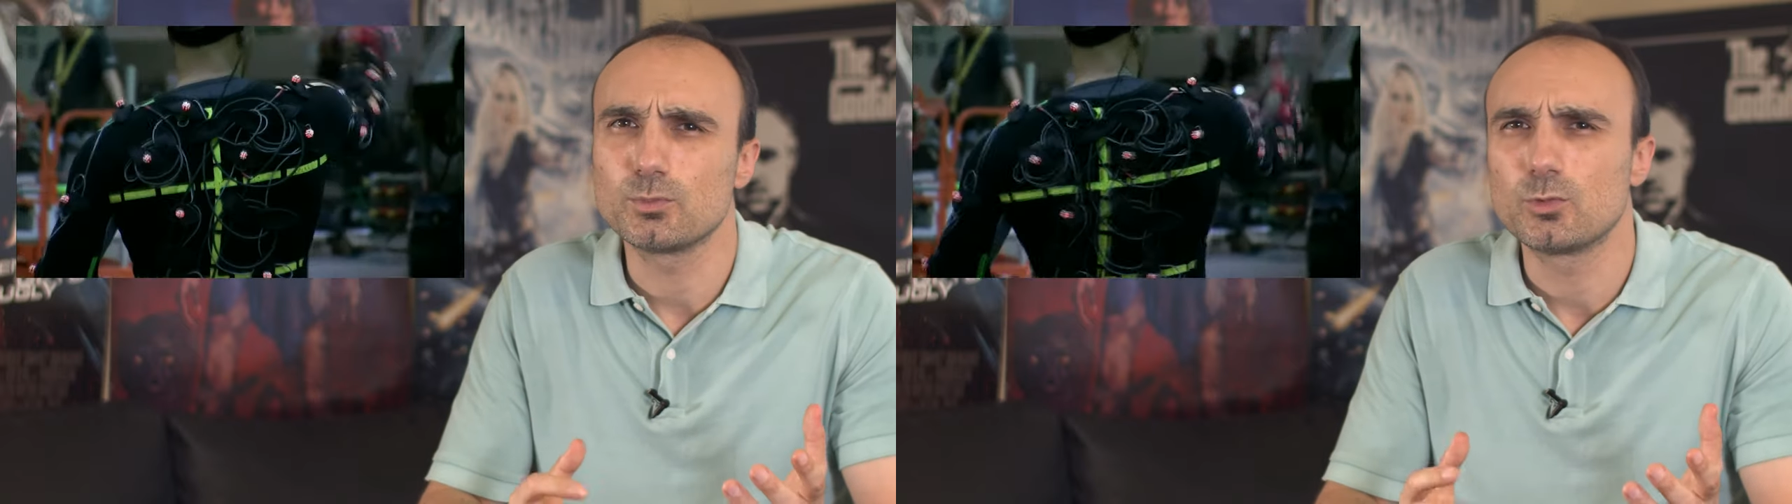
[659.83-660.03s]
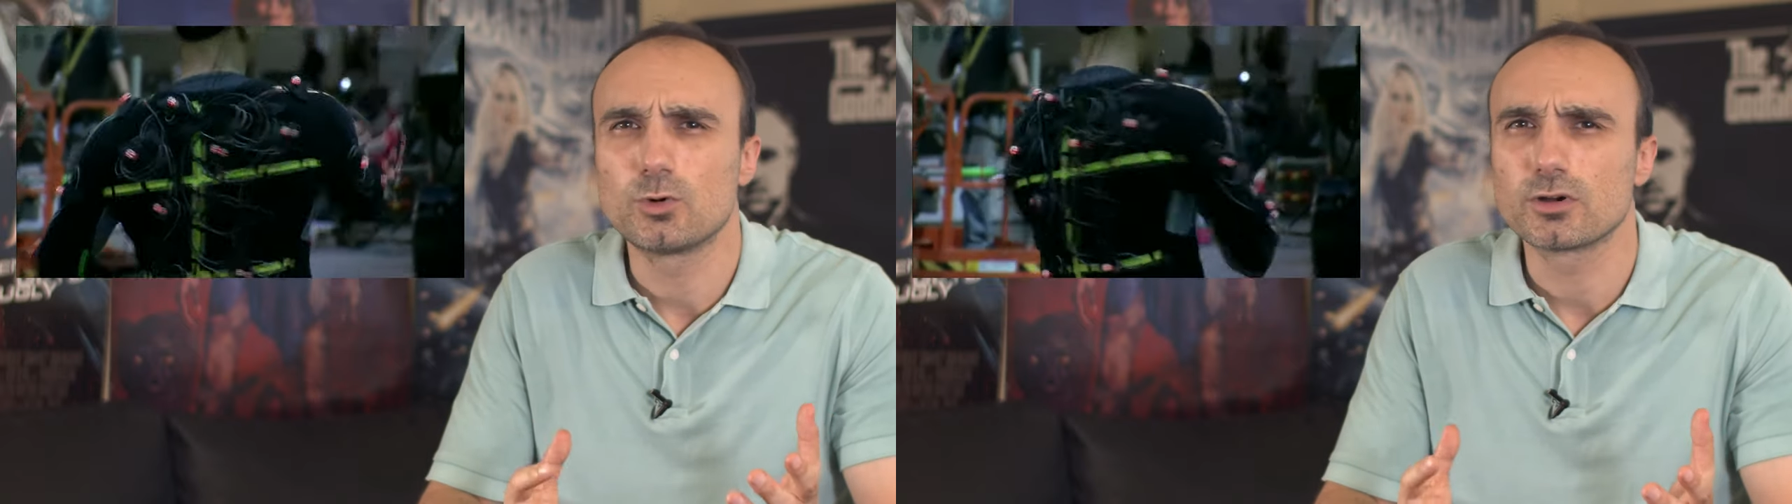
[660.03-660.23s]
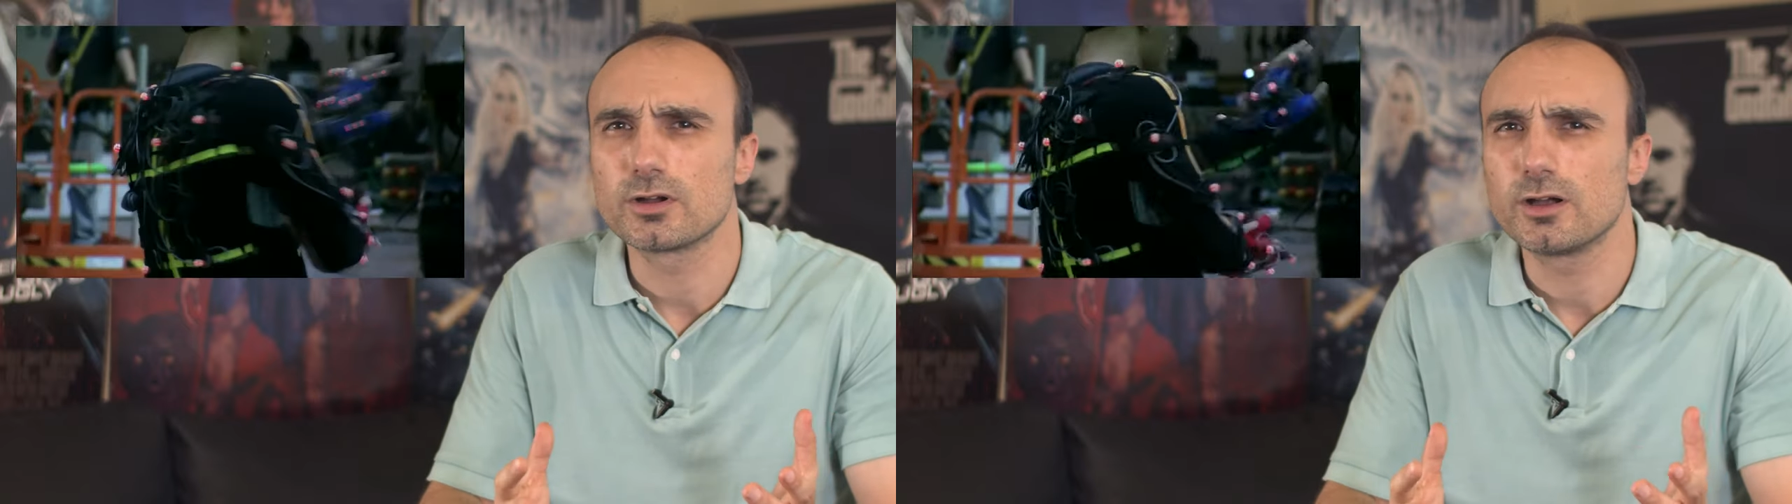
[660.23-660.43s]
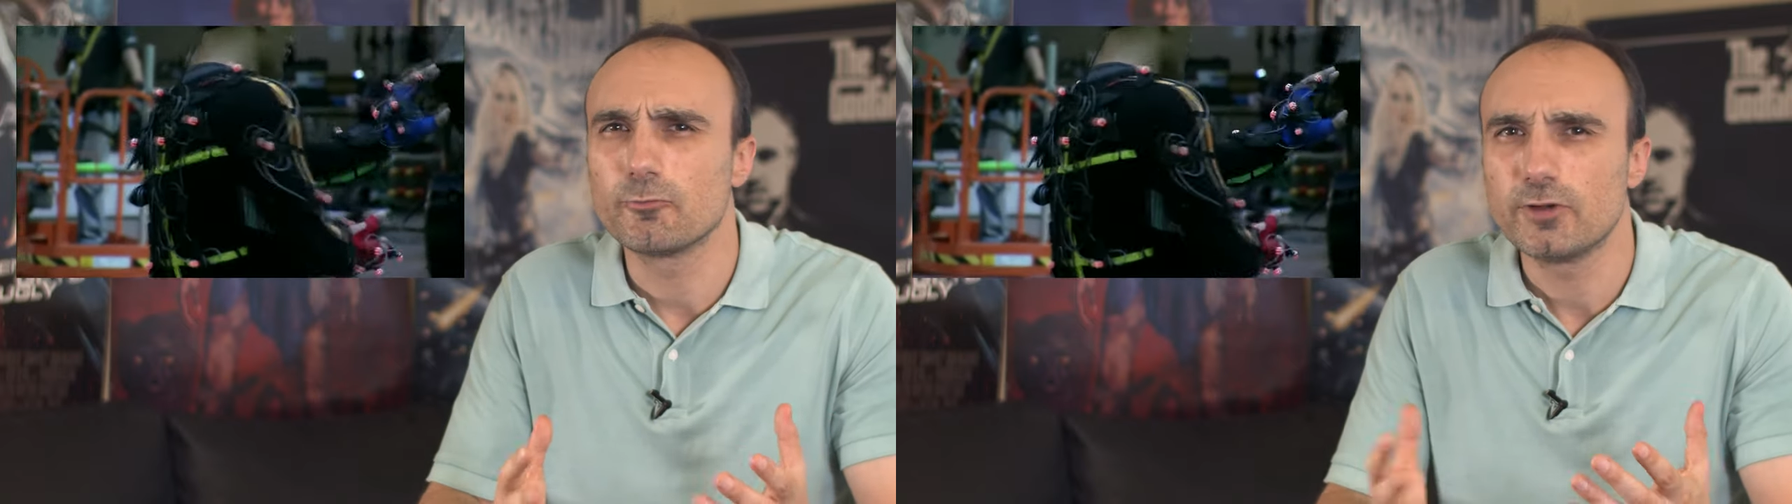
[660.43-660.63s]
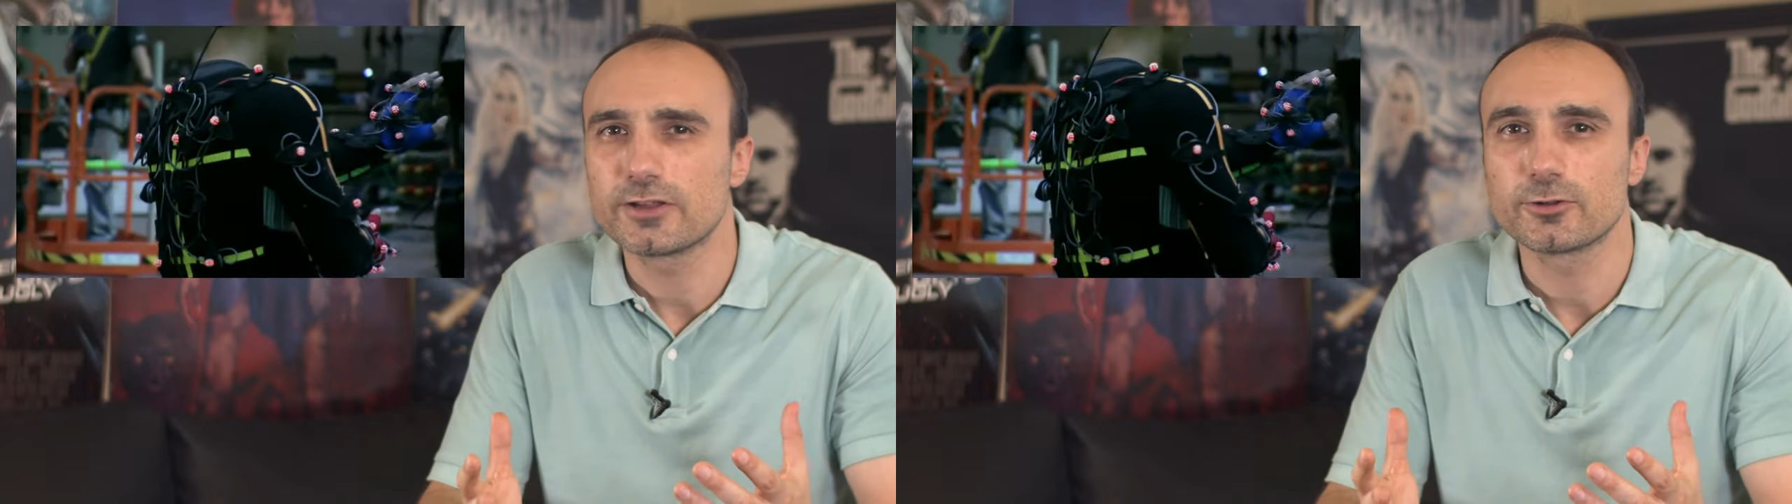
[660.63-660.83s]
more a
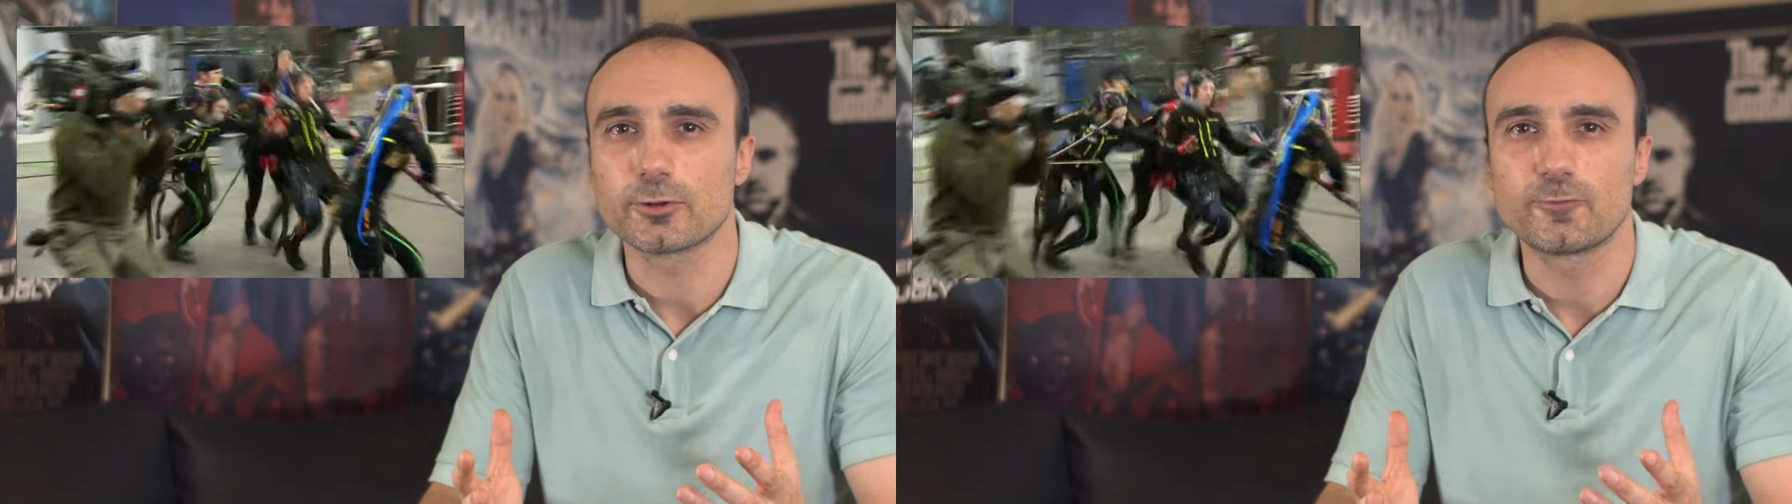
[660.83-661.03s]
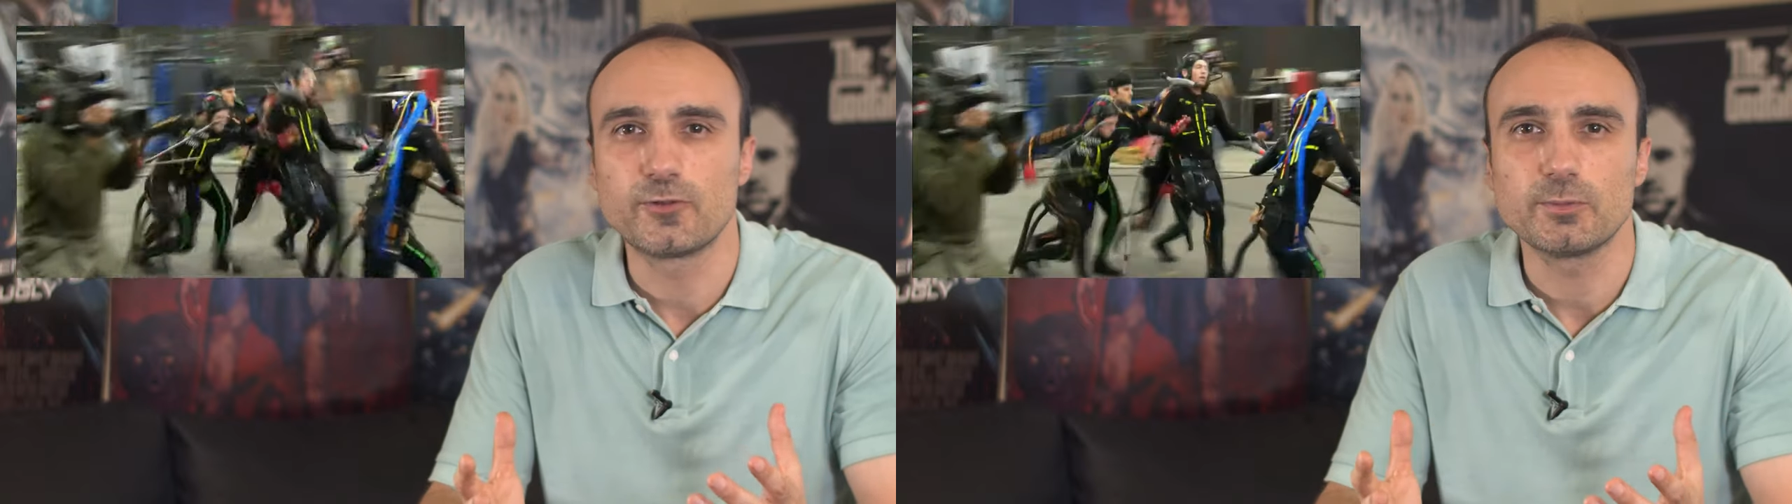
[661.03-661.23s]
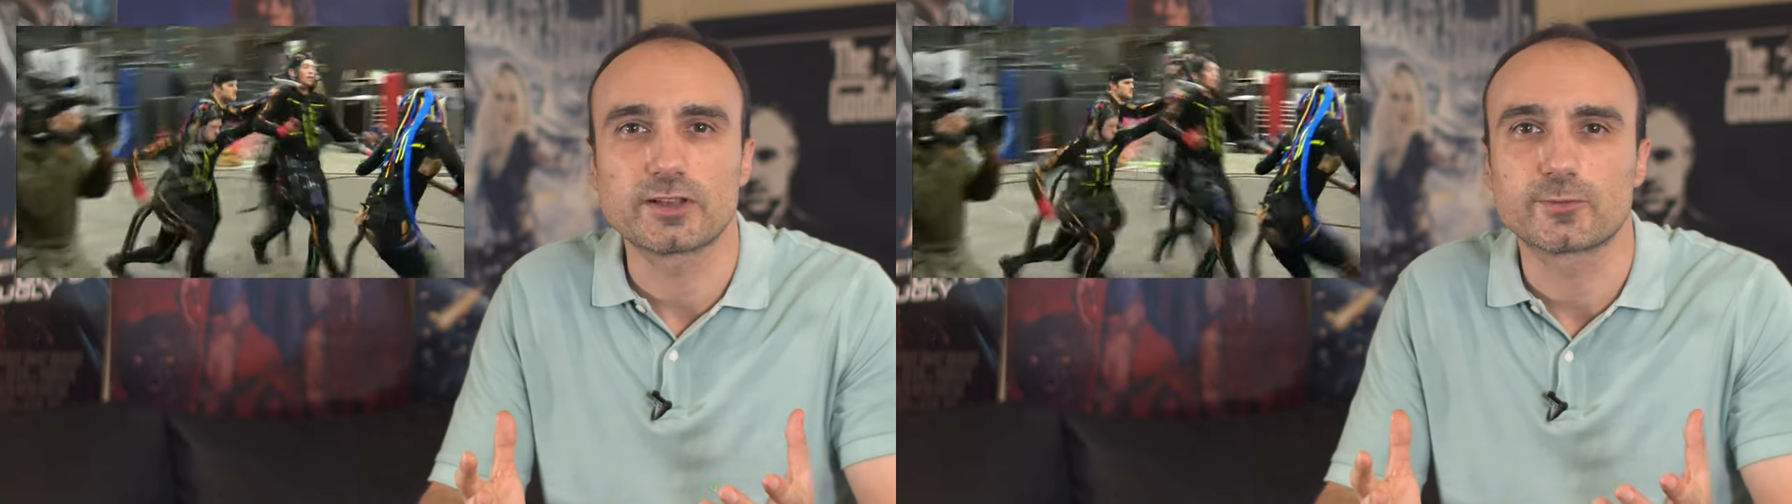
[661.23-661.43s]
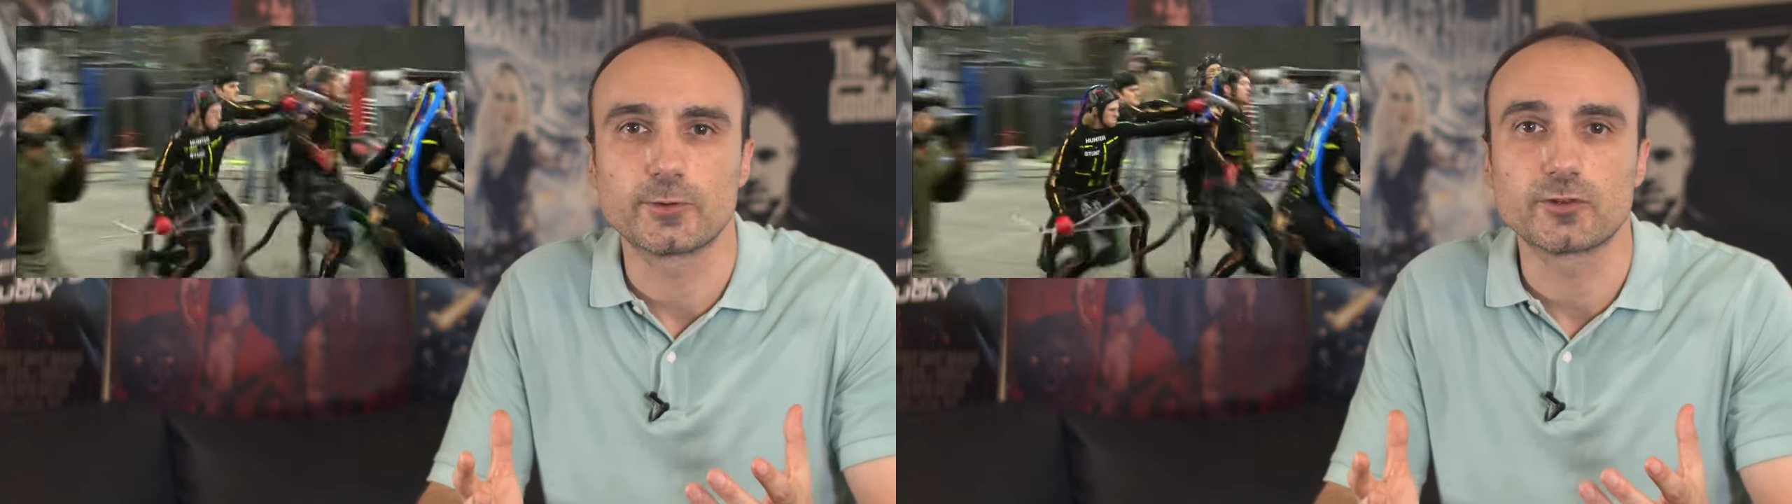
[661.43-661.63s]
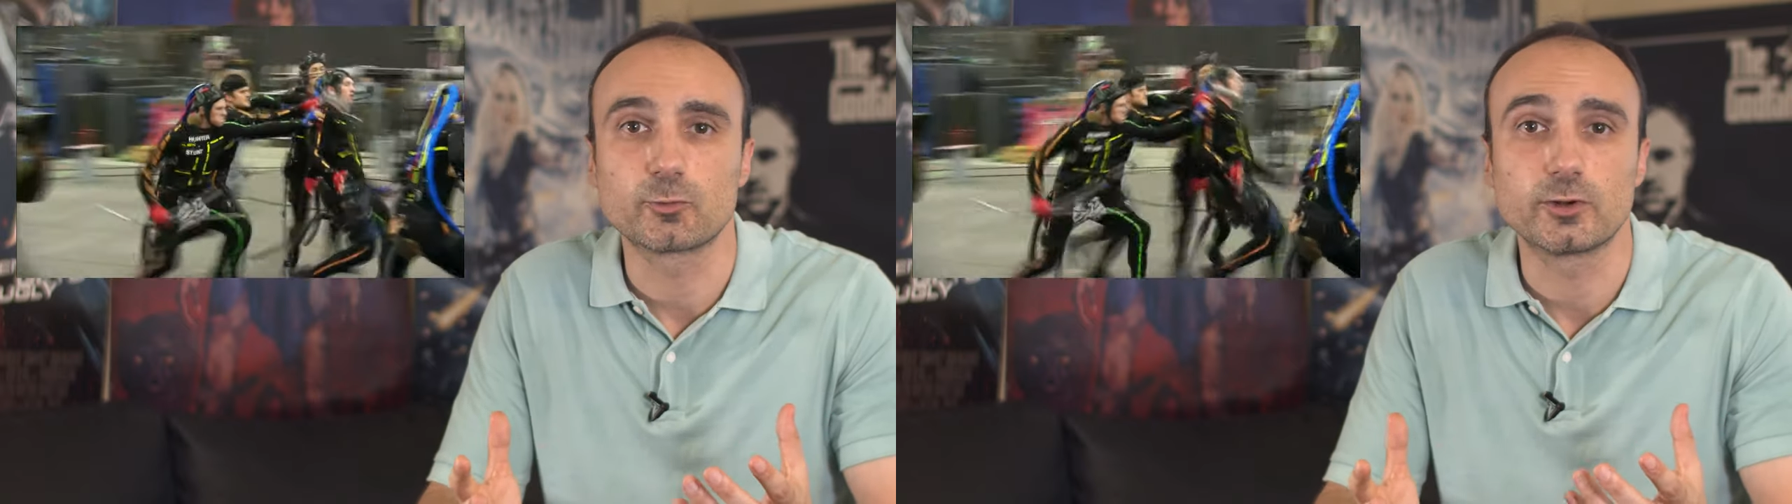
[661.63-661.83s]
regular film
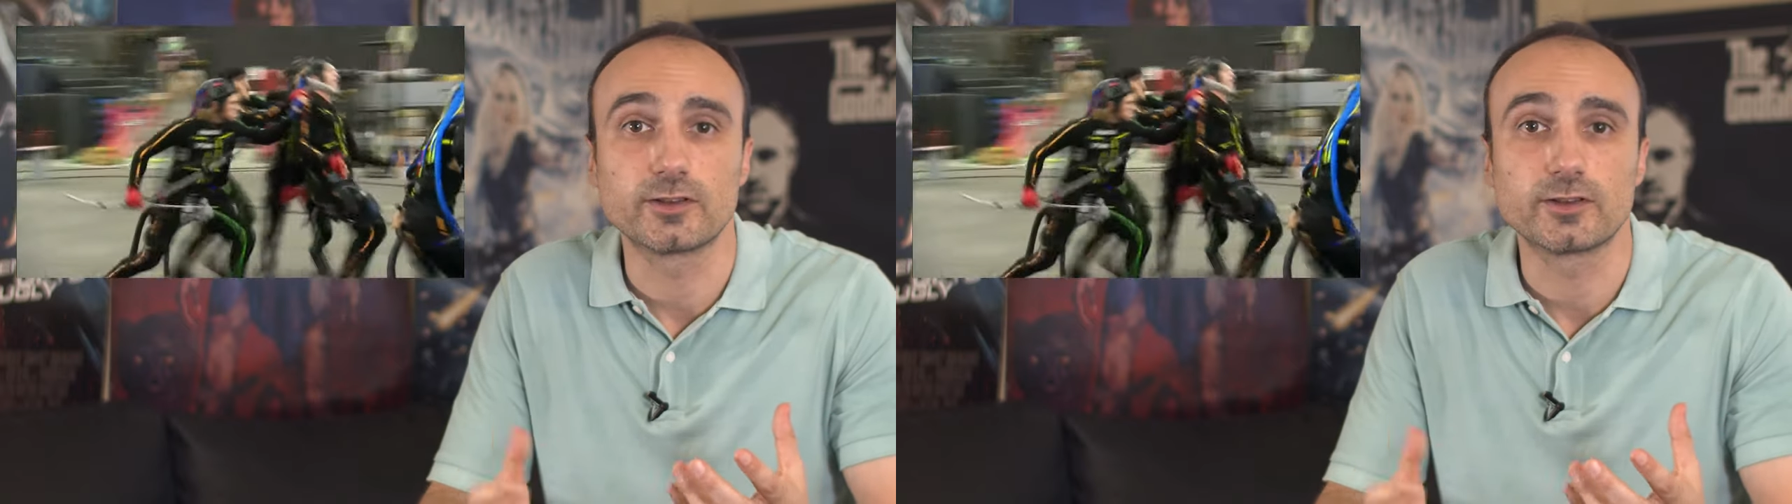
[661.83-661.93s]
experience